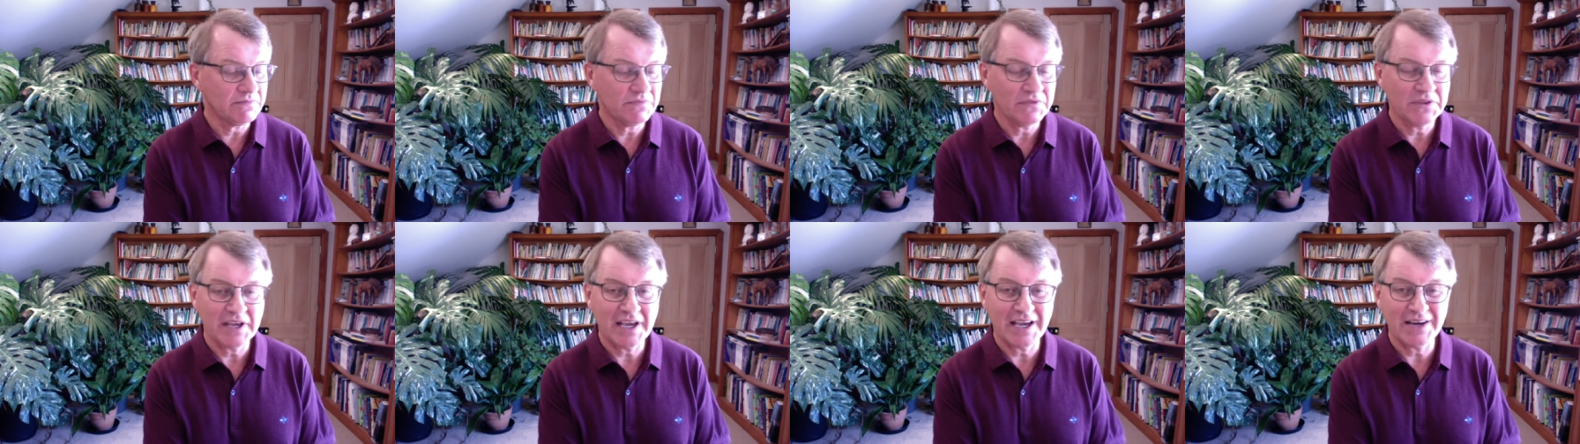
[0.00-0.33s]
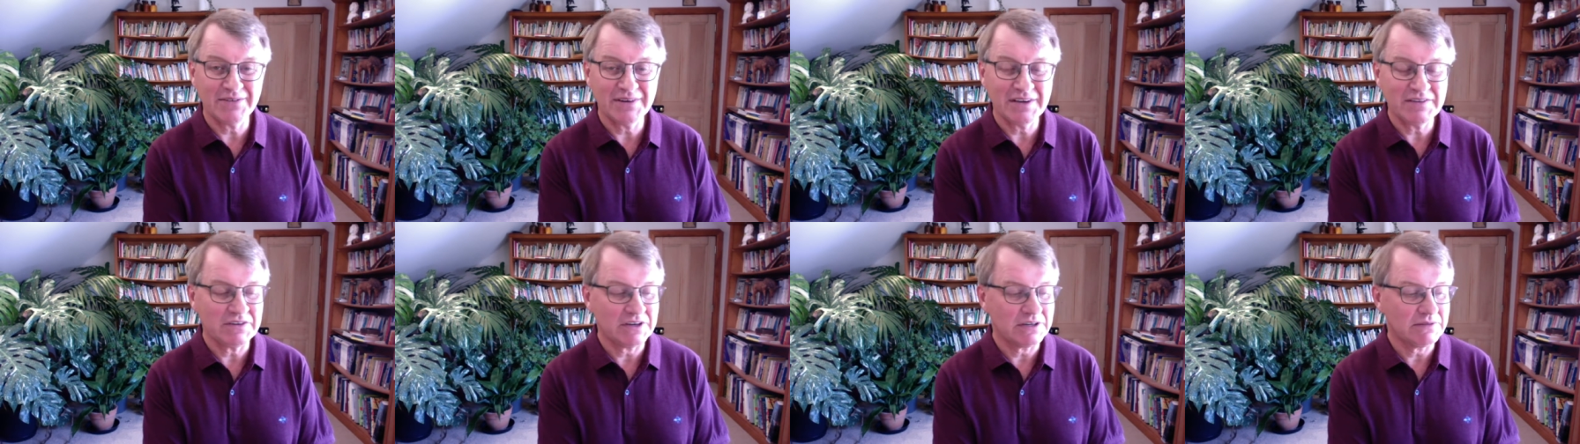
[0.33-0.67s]

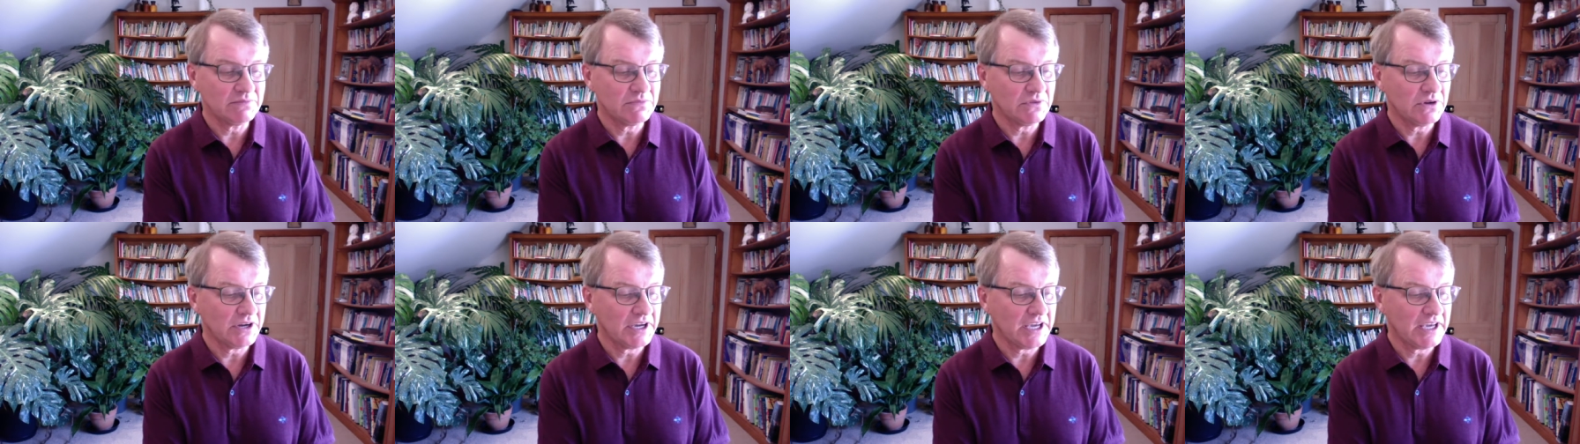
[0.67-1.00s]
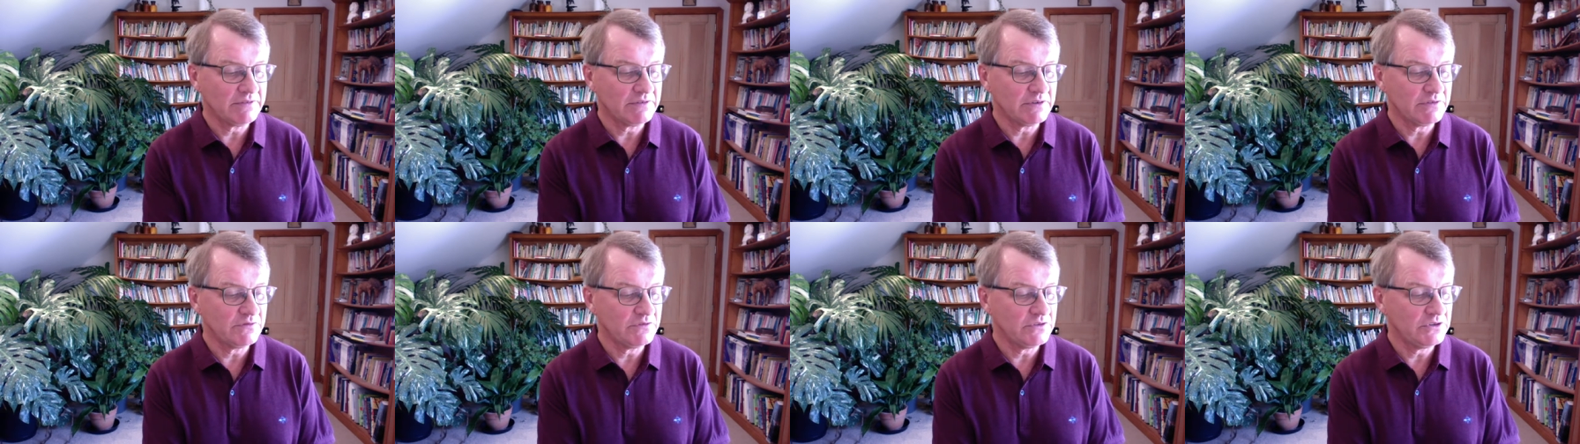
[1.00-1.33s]
However, I have
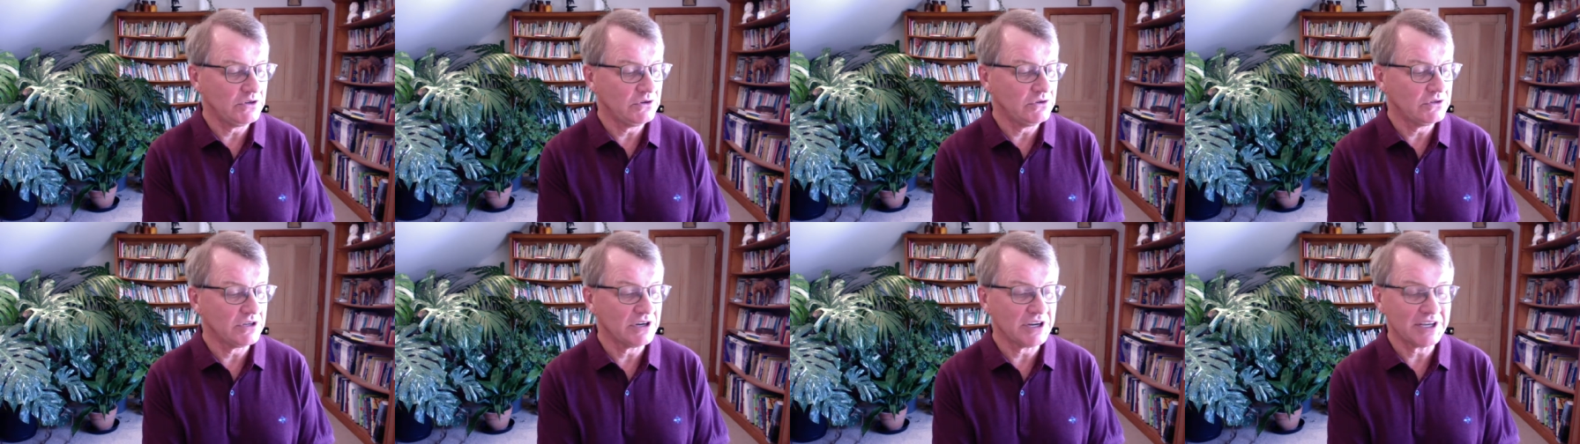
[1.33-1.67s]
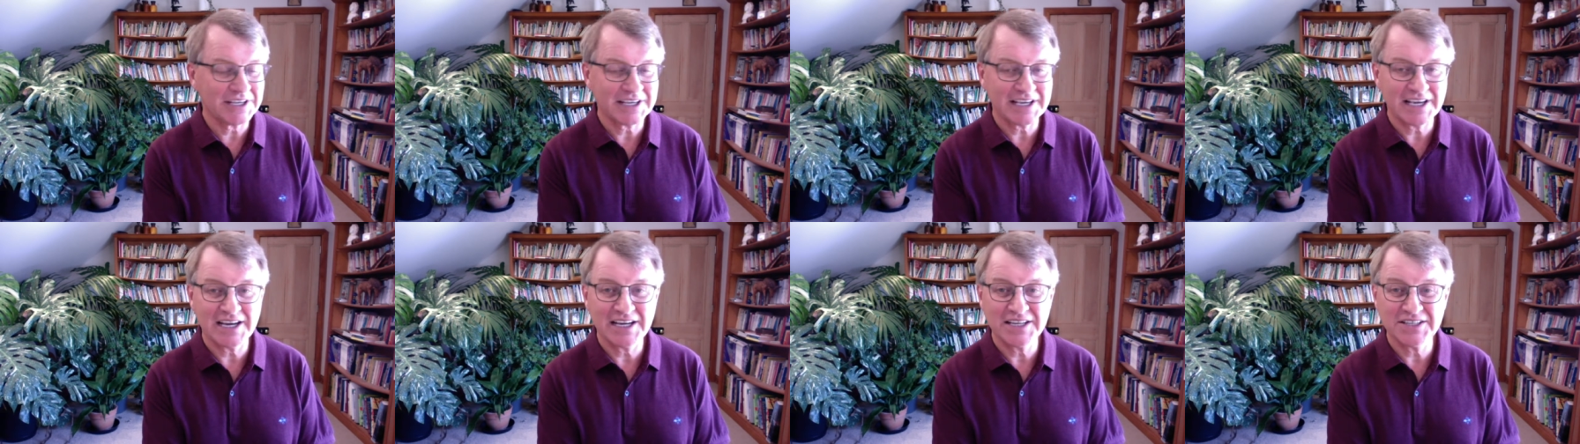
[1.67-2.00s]
a few that I
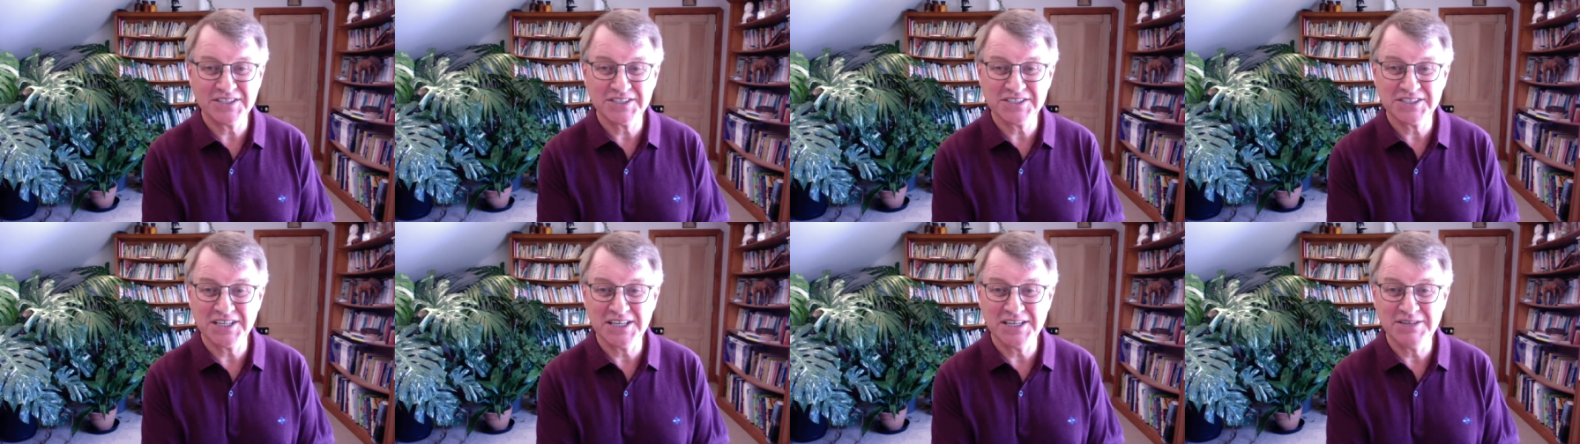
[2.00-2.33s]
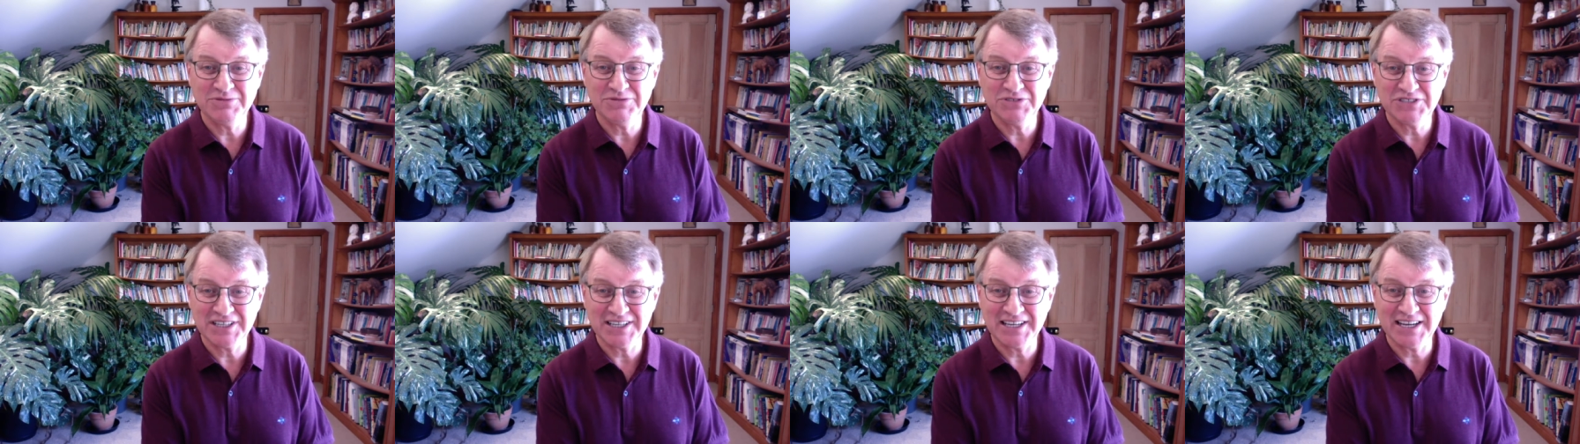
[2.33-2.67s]
can't seem
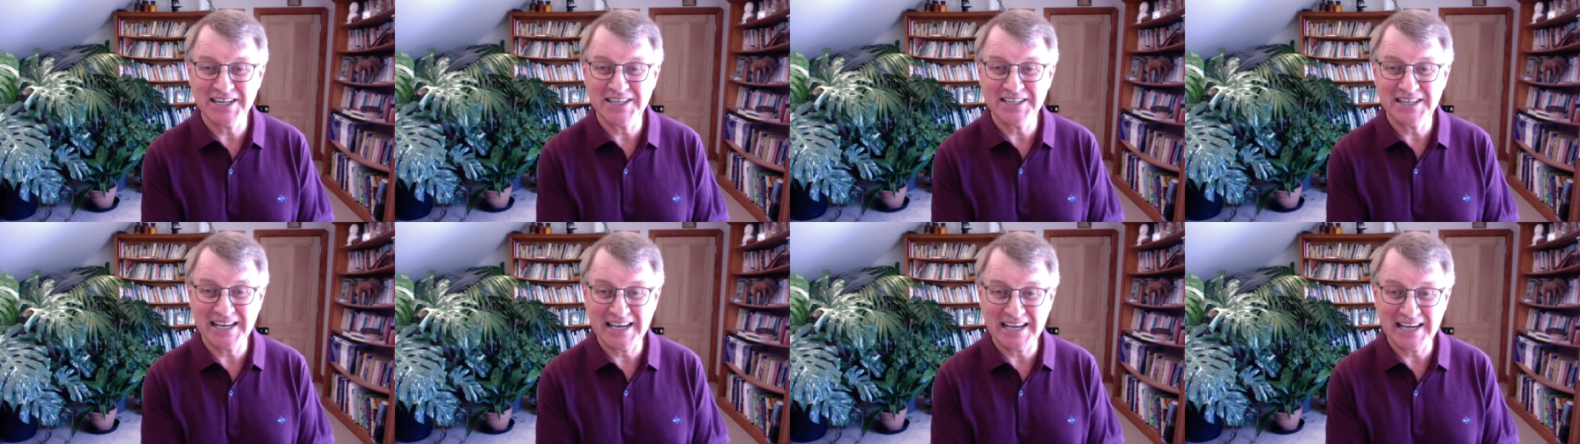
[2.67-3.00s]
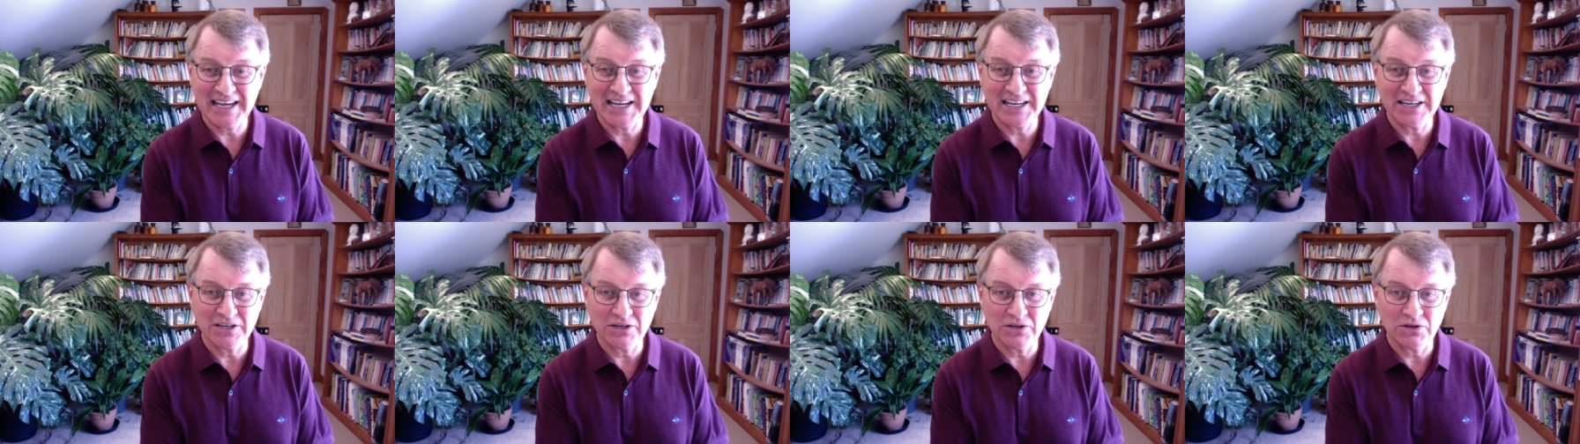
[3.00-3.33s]
to get a
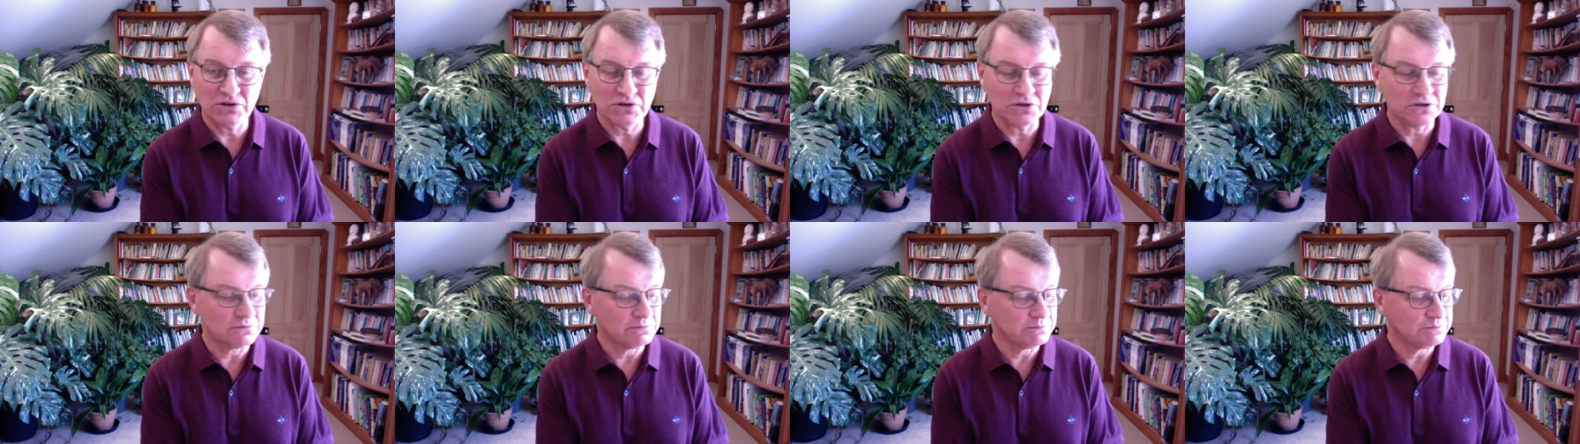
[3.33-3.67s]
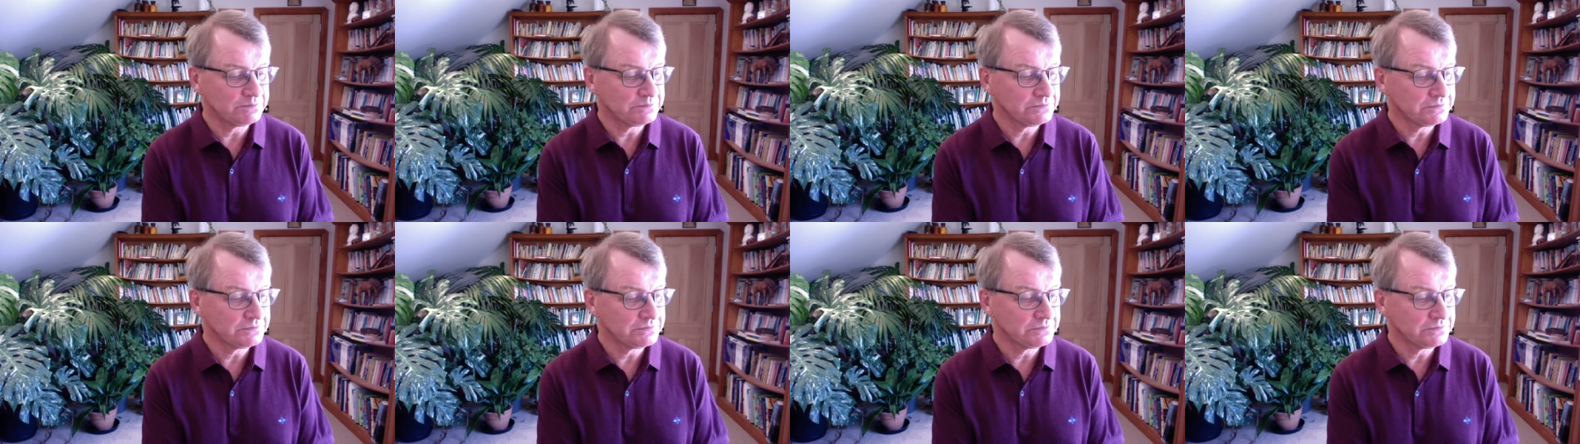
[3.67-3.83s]
handle on.